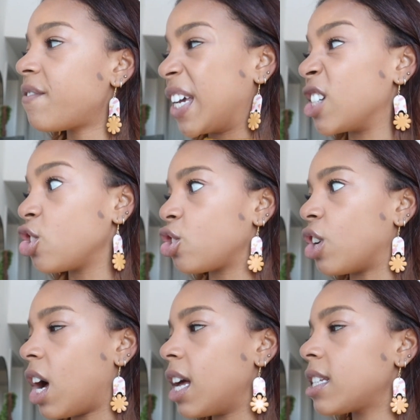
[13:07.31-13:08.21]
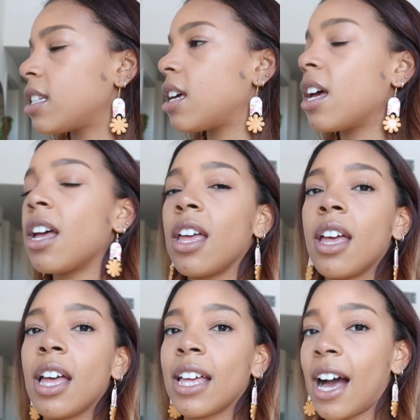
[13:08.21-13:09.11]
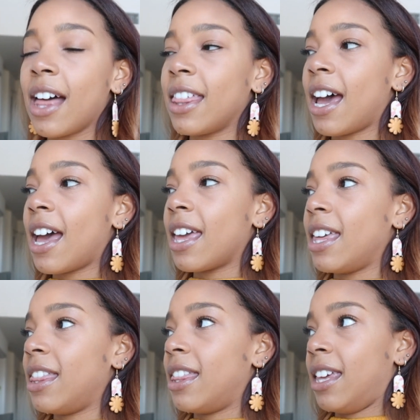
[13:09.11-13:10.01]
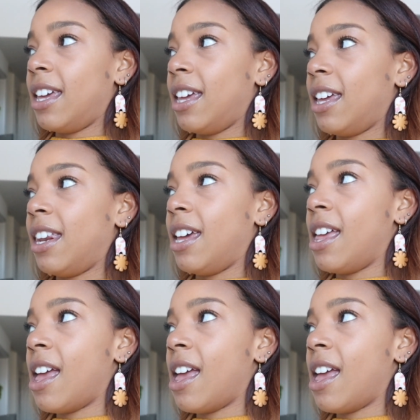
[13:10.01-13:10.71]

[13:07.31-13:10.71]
Fingers crossed. Got that. And then,